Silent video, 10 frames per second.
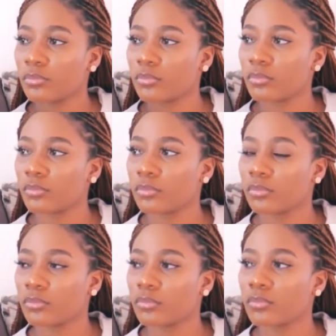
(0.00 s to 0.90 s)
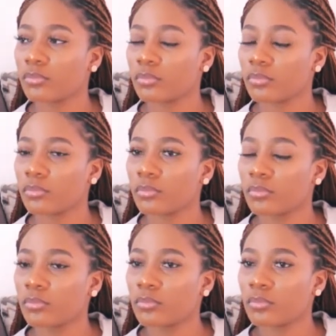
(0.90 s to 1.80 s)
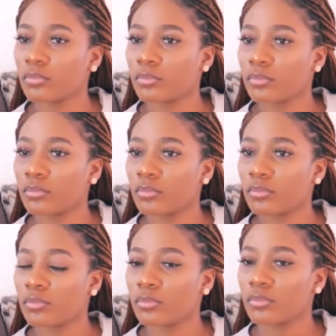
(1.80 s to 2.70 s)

No words are spoken by the person on screen.